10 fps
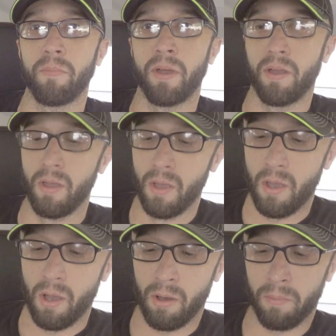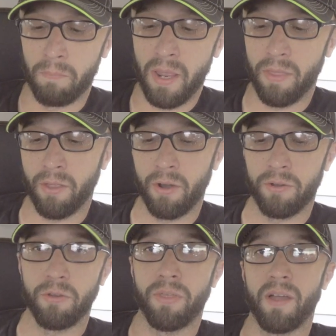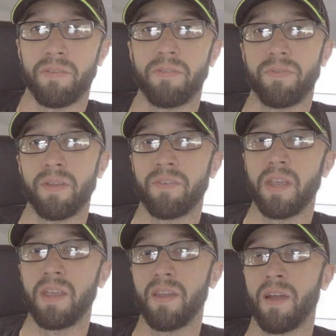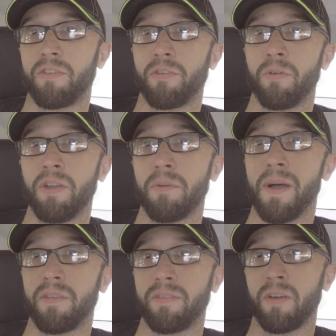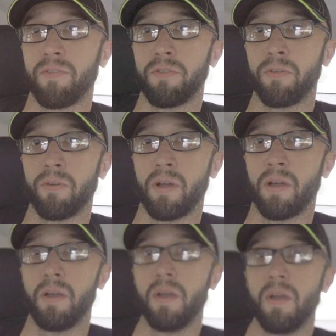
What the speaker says: But on May 3rd, 2015, I surrendered myself to